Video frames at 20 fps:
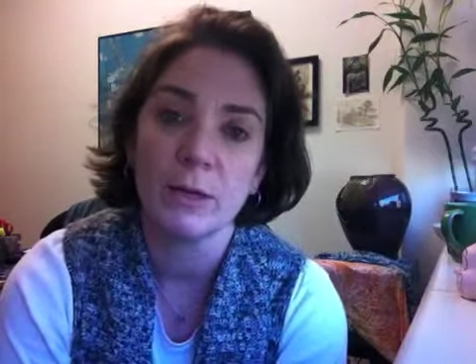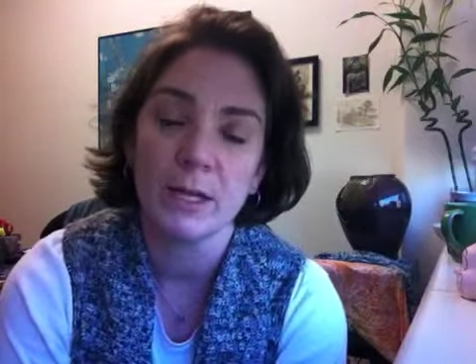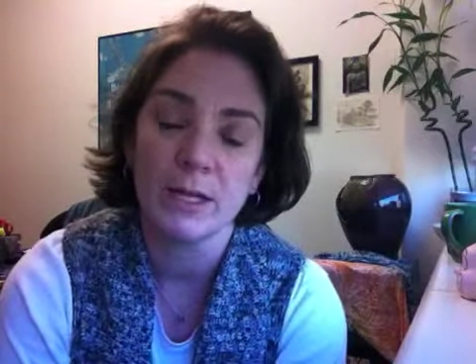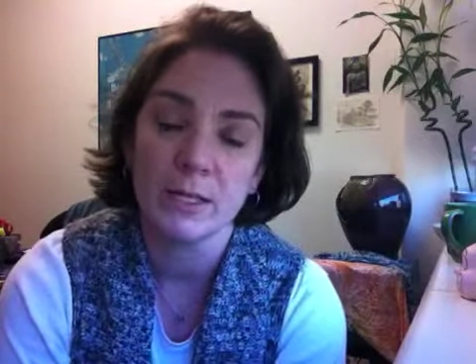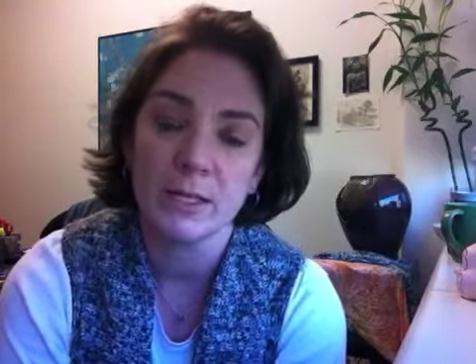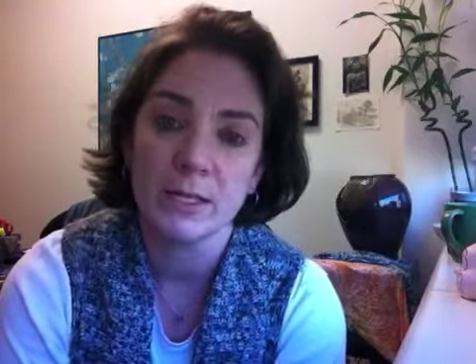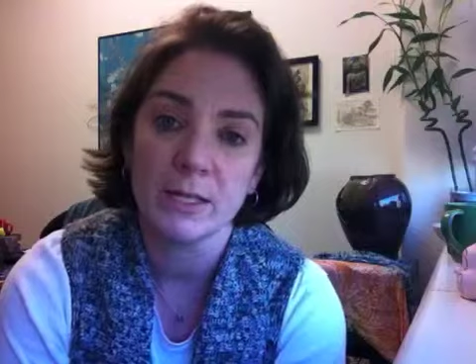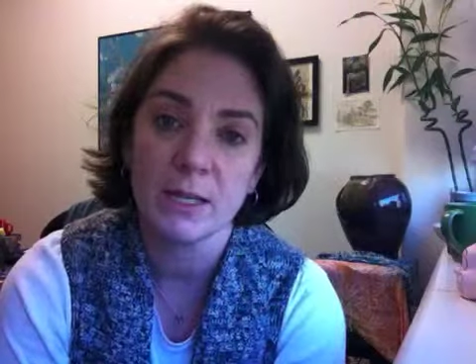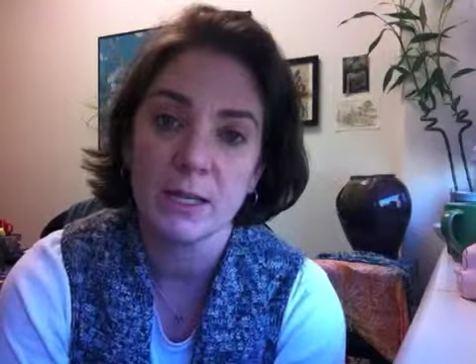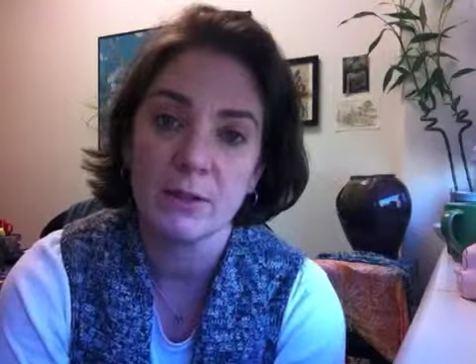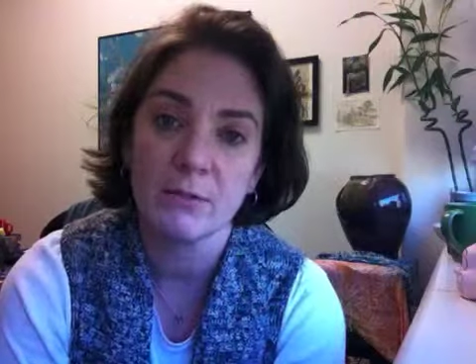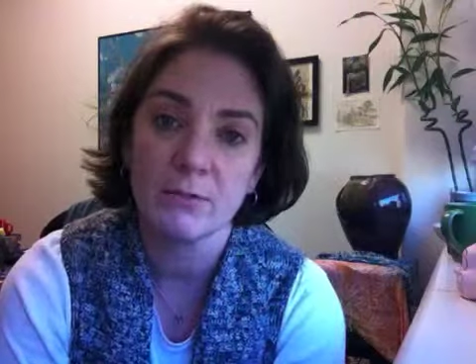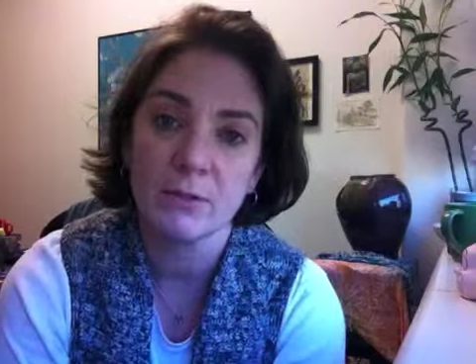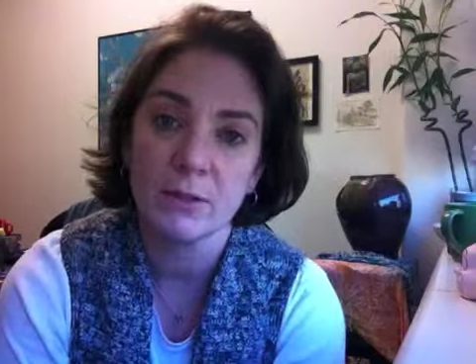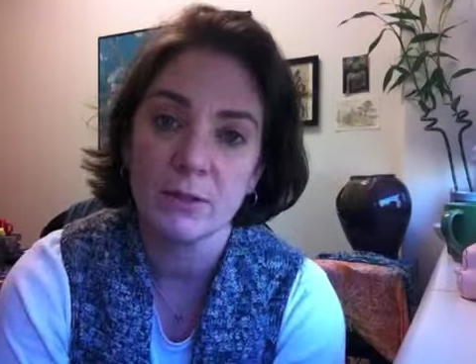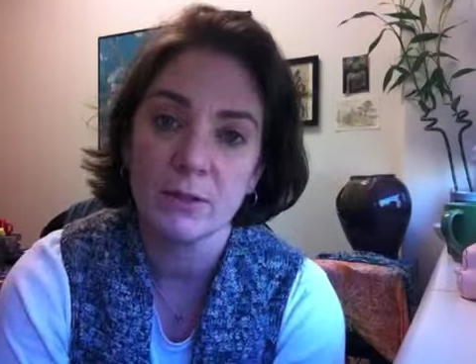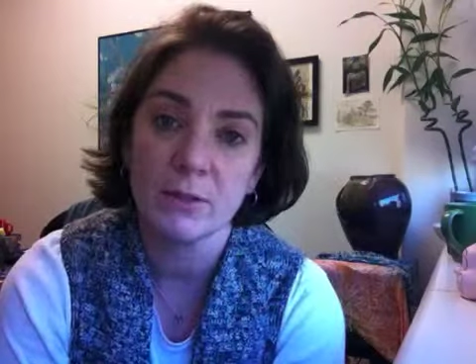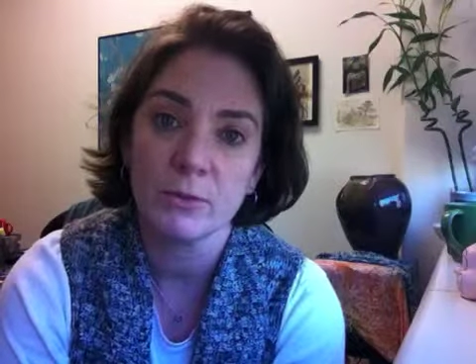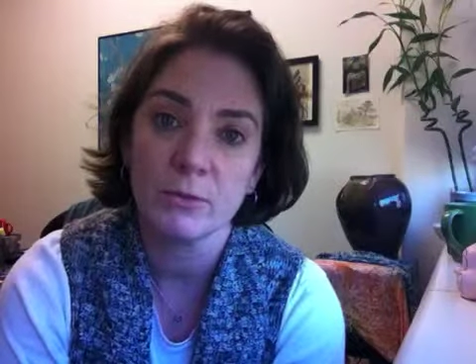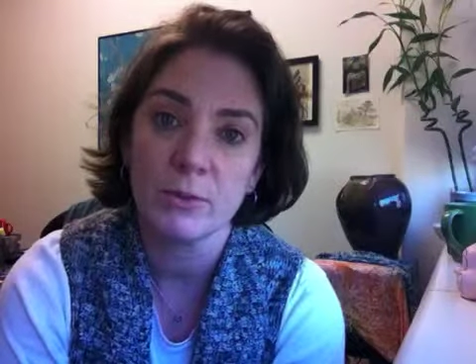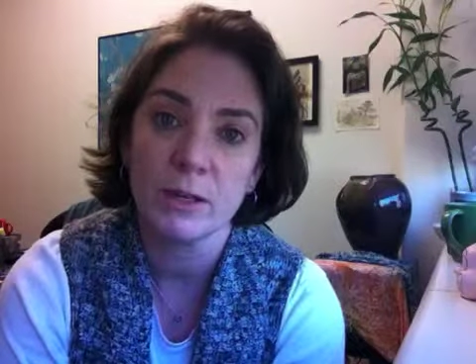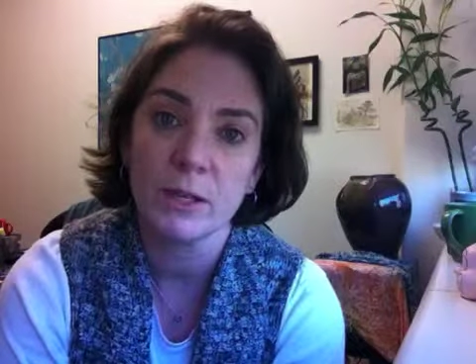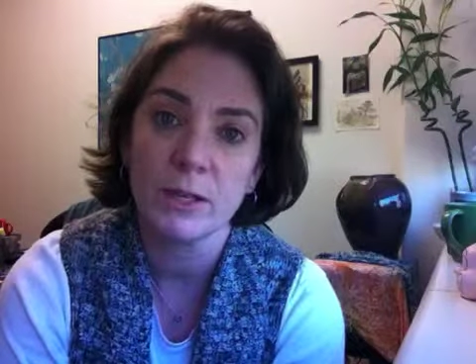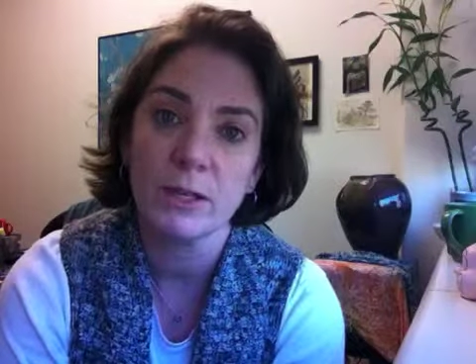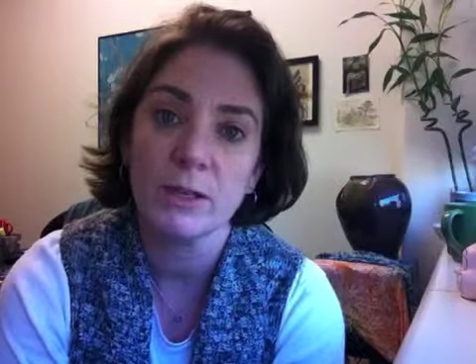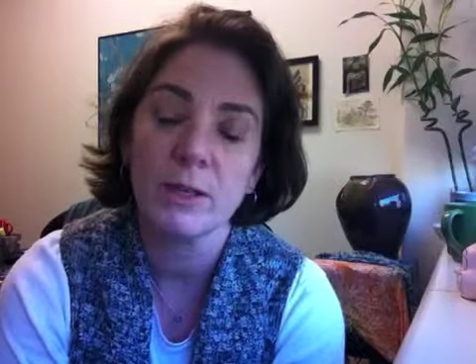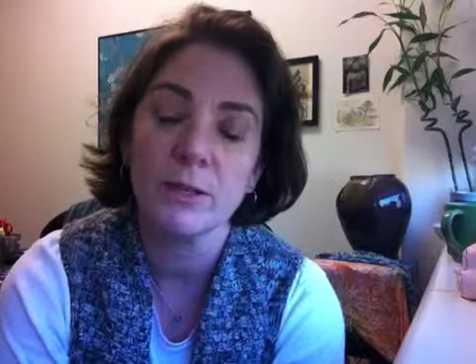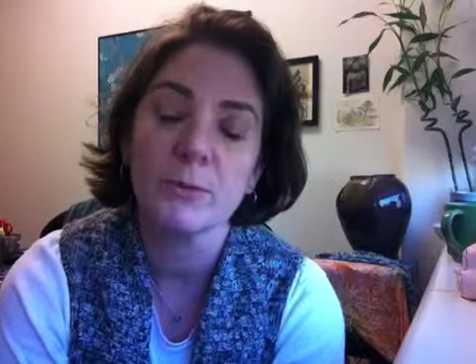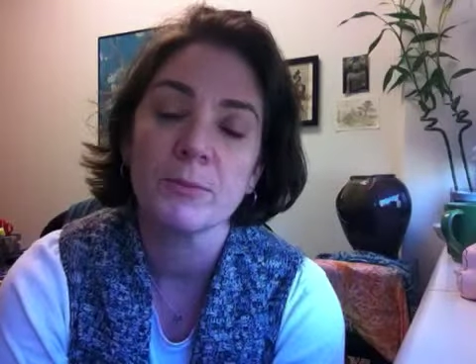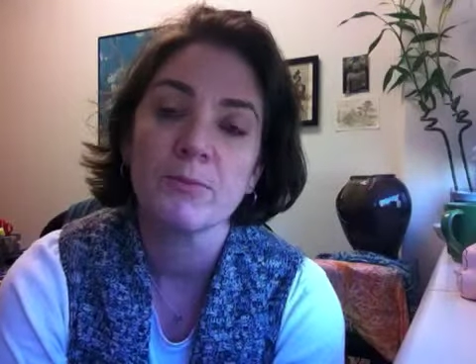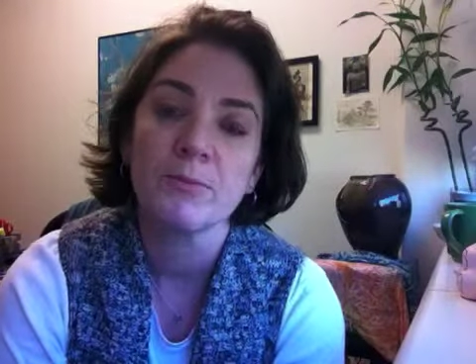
essay for this week.